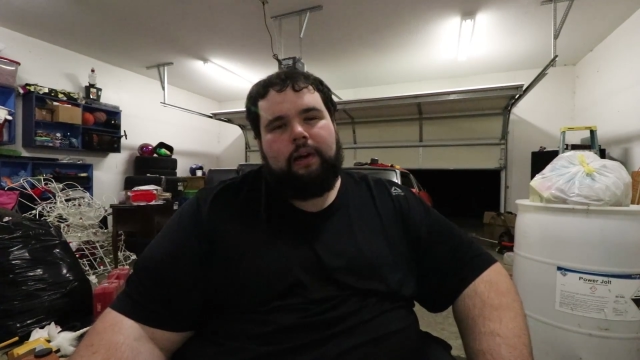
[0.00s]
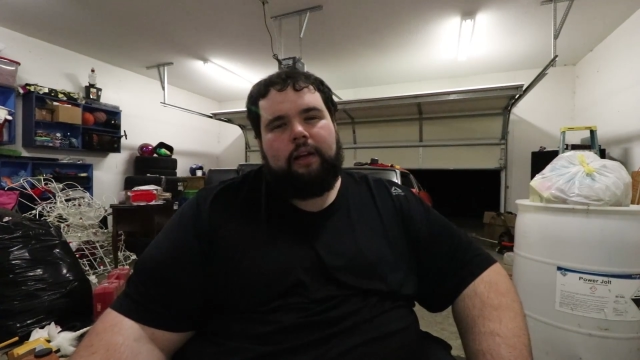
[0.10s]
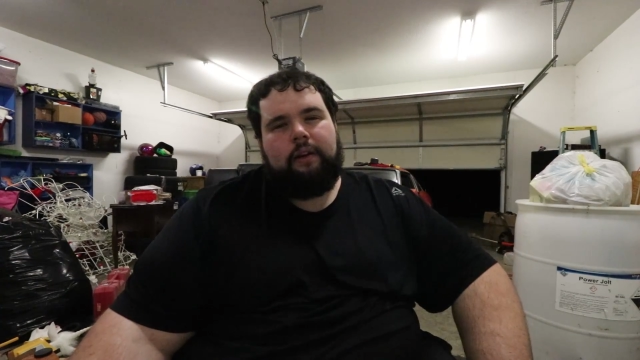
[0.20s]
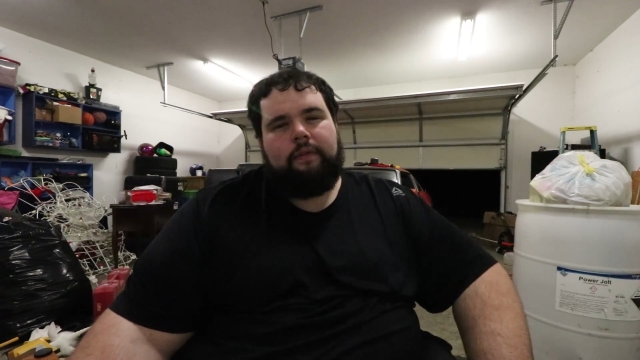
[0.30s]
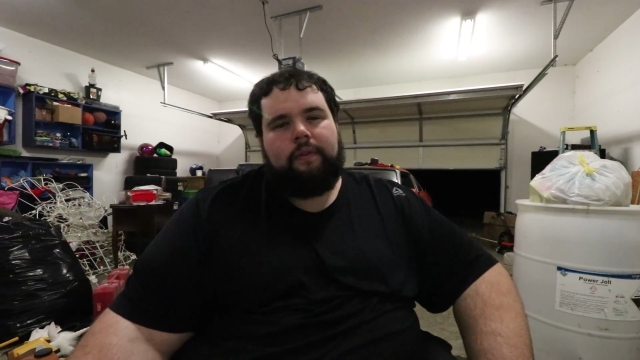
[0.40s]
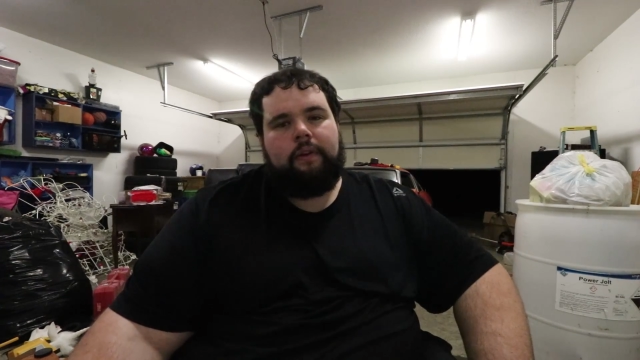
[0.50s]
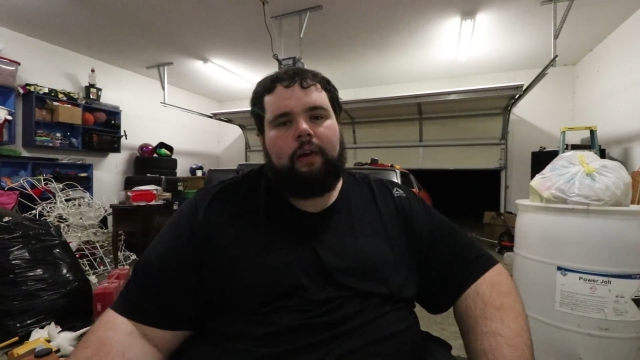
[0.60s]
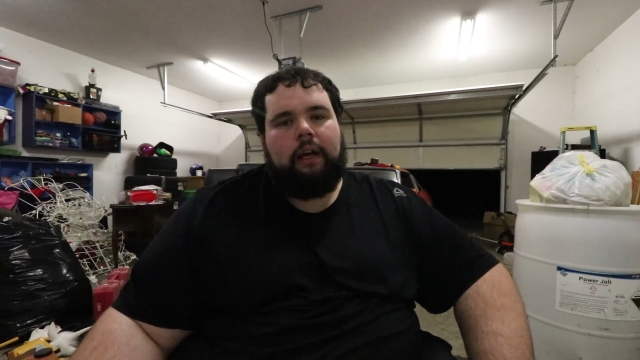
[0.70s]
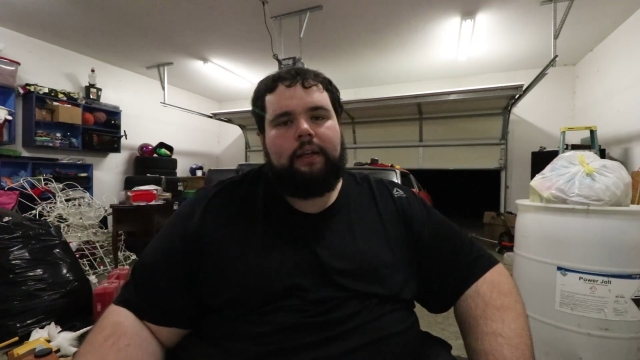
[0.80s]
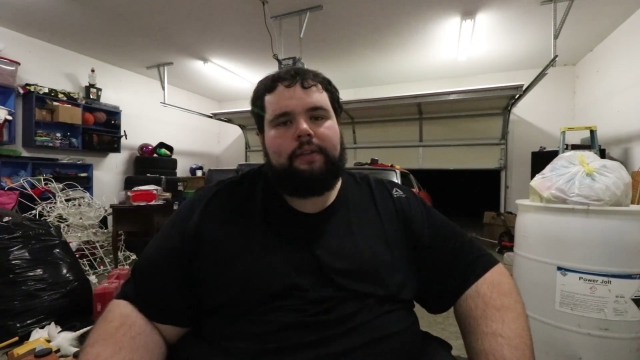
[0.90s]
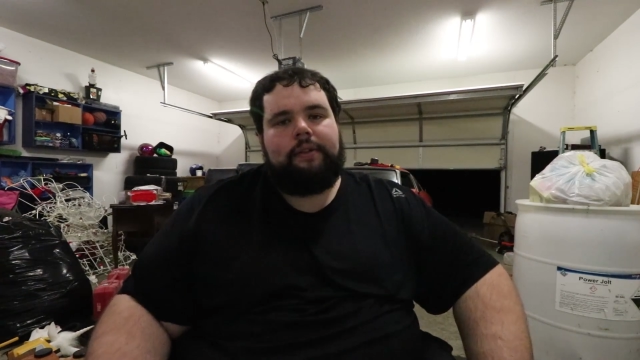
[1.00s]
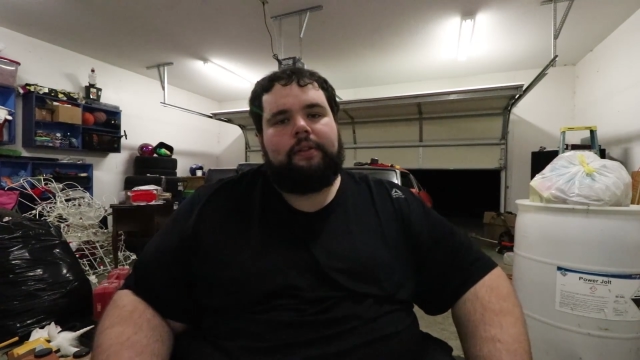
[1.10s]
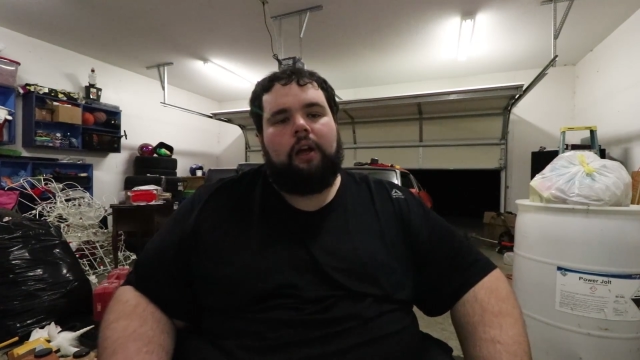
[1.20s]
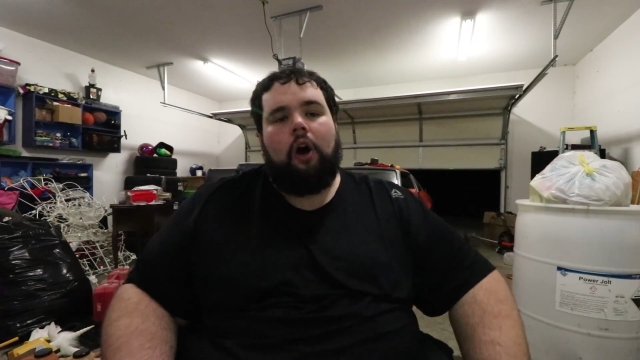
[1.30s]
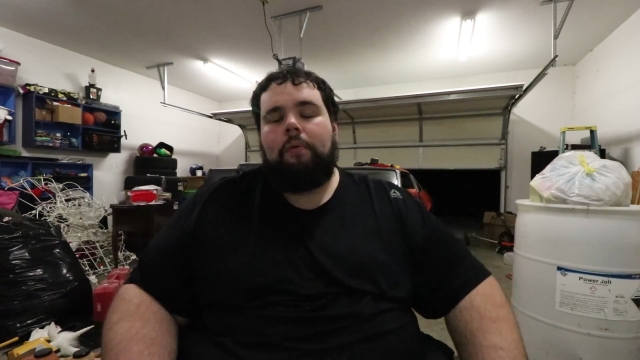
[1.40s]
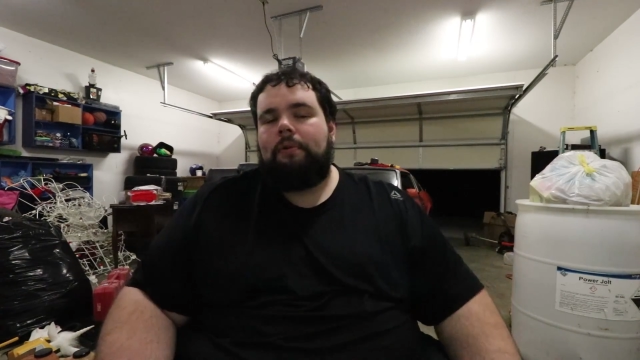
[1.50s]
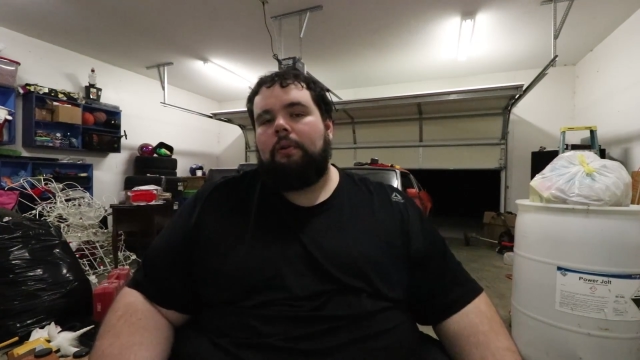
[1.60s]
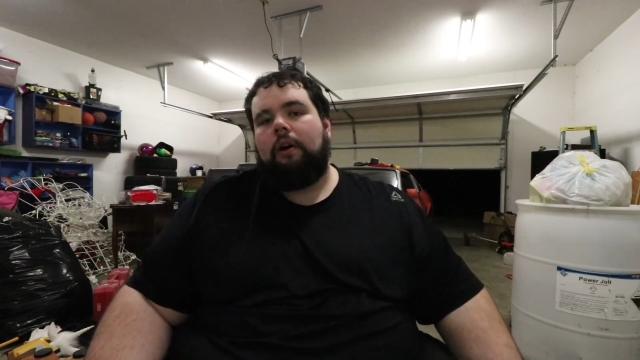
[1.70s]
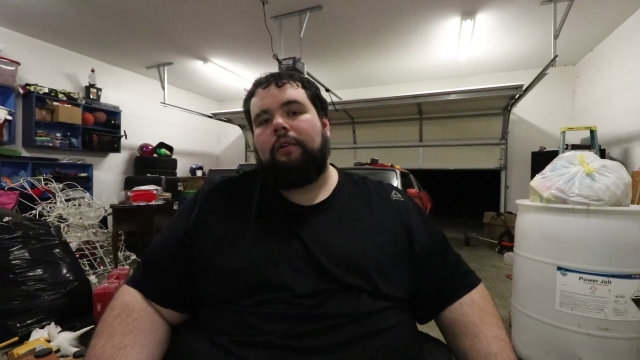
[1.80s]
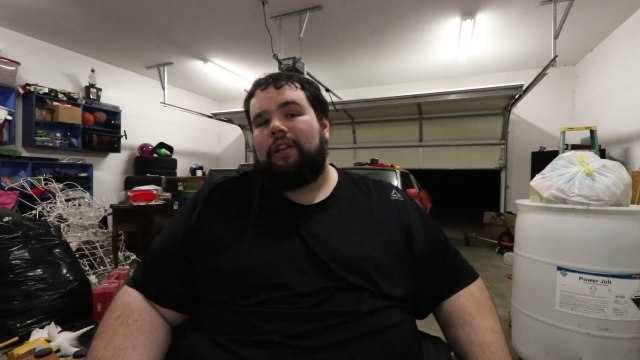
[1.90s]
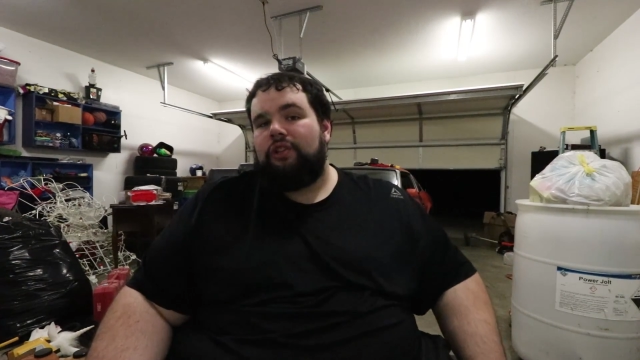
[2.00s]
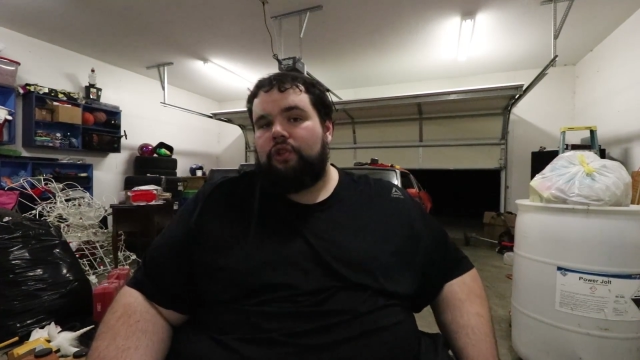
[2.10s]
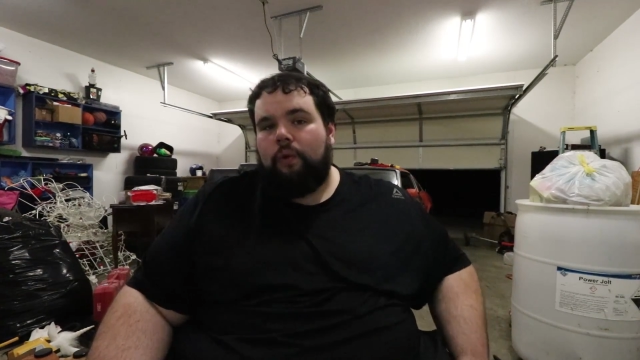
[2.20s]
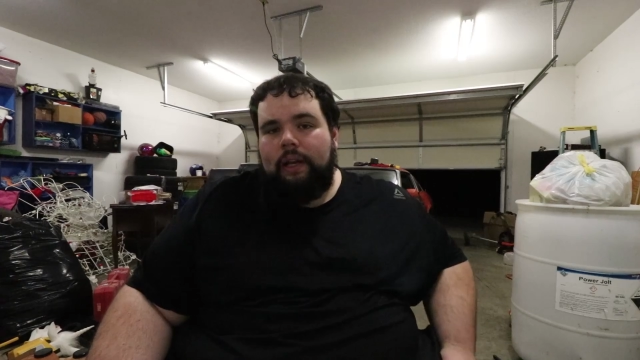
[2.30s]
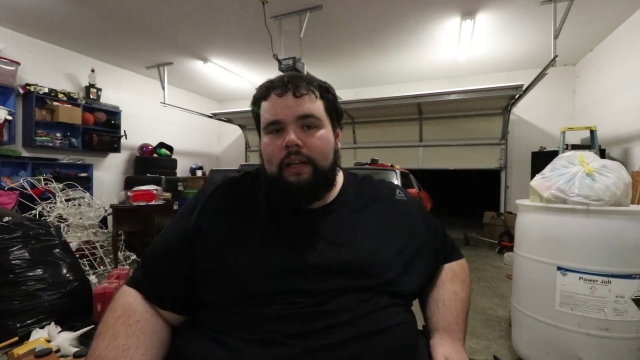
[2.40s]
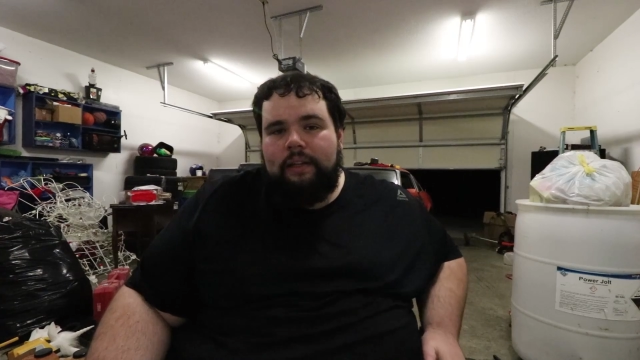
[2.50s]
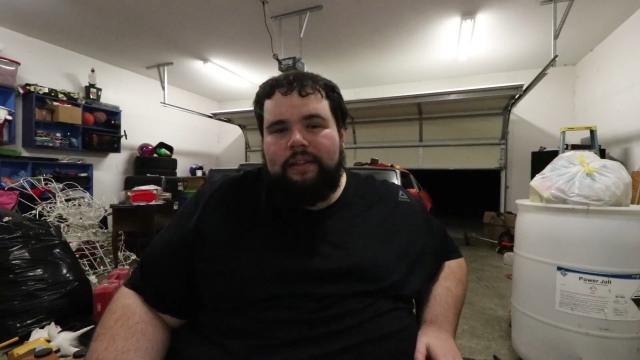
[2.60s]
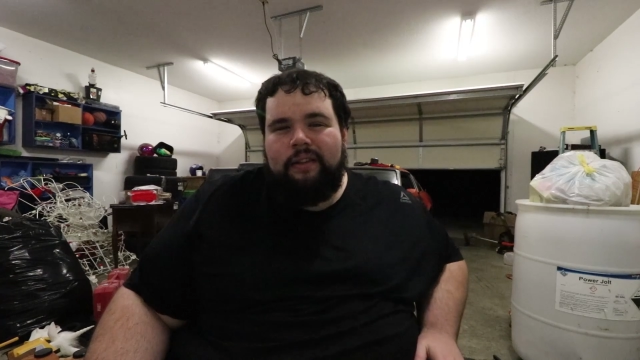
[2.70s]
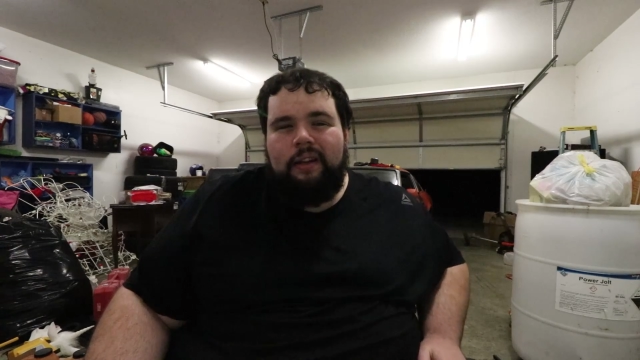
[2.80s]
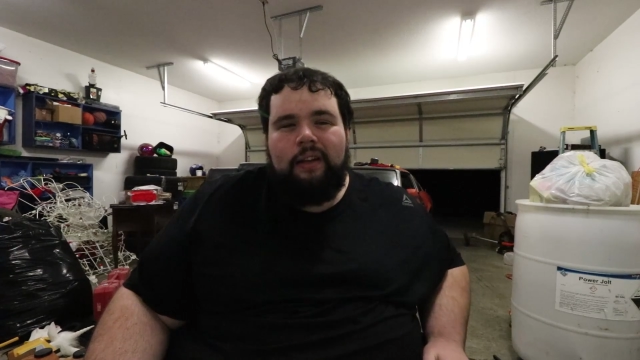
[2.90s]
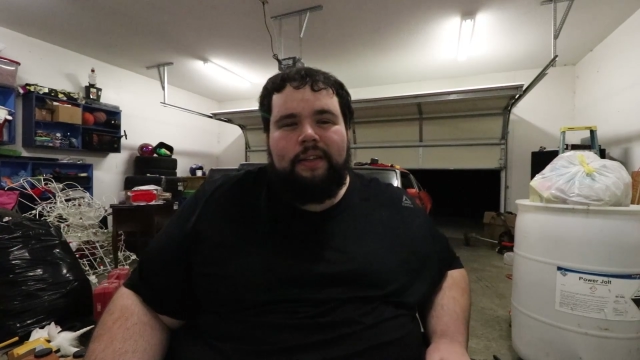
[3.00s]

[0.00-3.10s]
edited for you guys. I hope you all enjoyed it.